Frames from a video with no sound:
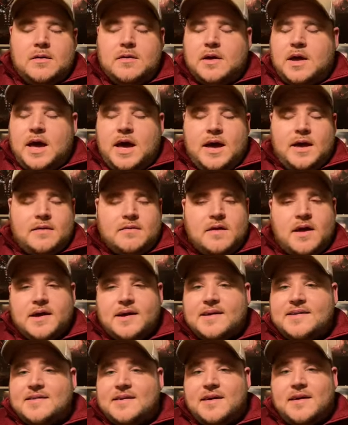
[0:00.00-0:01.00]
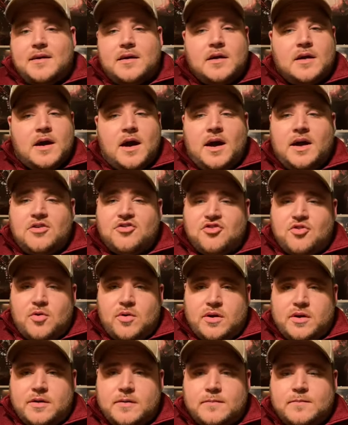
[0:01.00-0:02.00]
And like I said, I
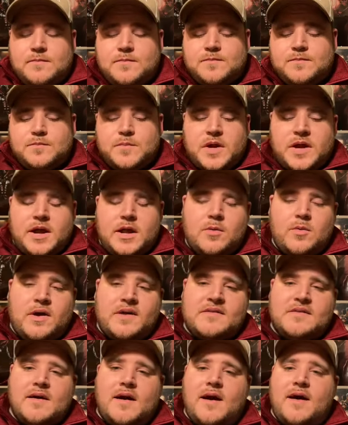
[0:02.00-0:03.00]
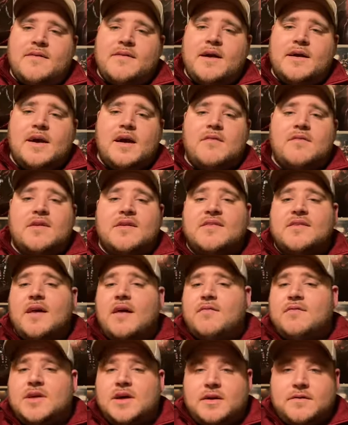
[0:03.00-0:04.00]
enjoyed it. But anyways, guys, I give it a
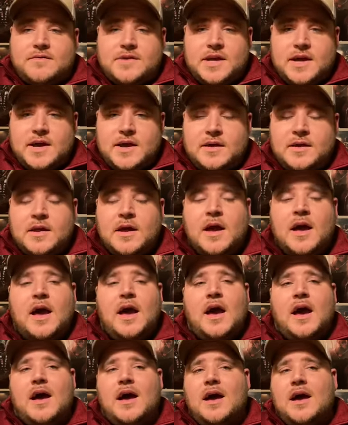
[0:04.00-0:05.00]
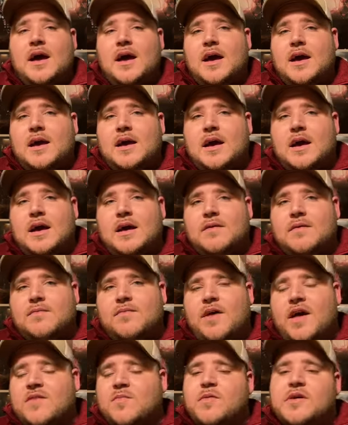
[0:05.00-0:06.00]
7 out of 10.
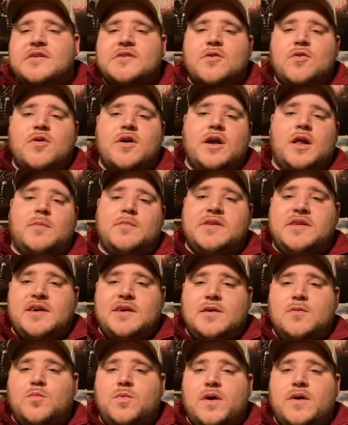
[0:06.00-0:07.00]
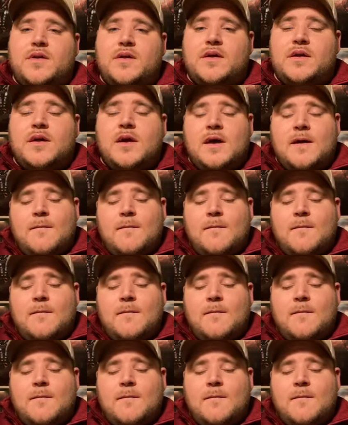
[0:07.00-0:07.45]
That's my story, and I'm sticking with it.